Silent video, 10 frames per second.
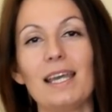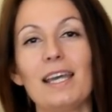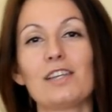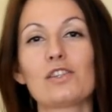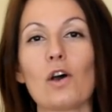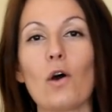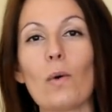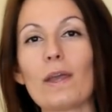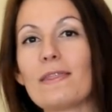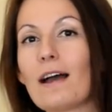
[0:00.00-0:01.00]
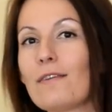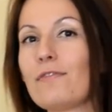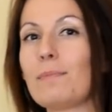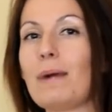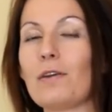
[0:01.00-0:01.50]
So
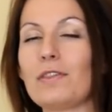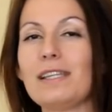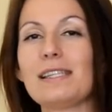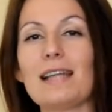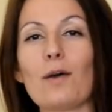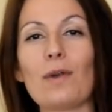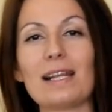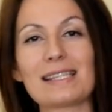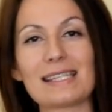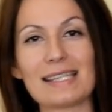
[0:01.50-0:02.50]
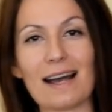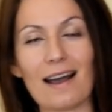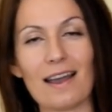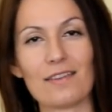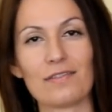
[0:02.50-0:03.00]
enough about this. Now let's
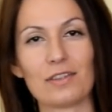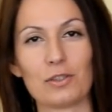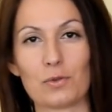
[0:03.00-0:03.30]
dive into